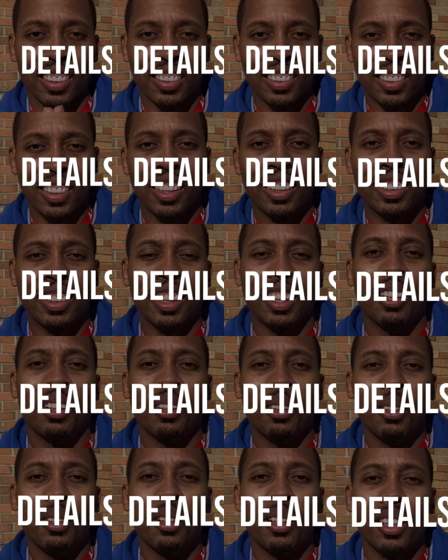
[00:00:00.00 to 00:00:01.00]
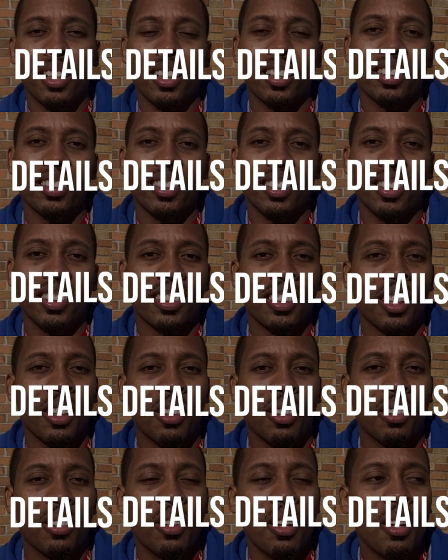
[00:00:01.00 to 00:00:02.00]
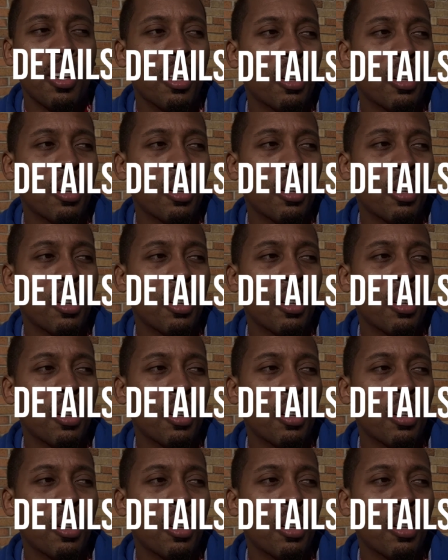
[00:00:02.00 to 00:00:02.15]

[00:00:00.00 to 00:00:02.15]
detail oriented. So